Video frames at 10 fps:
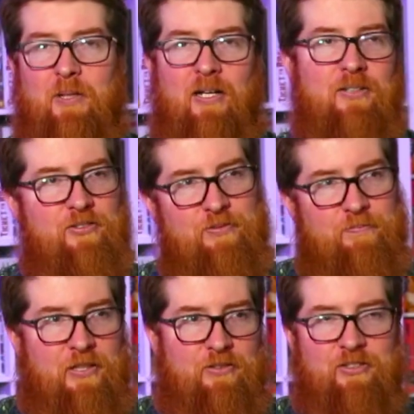box
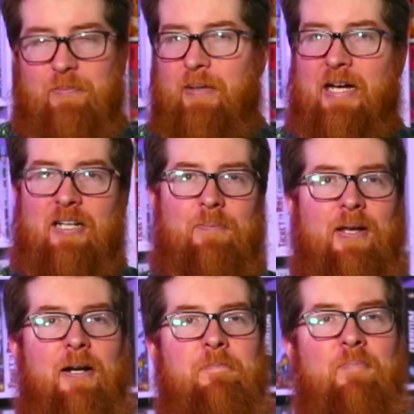kind of sitting back up
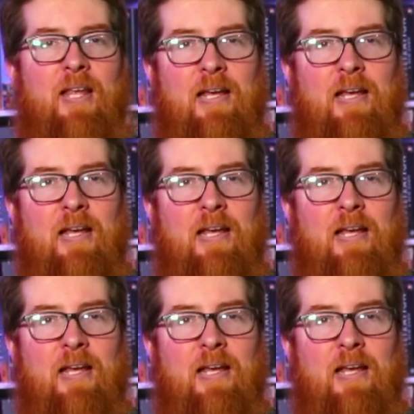there.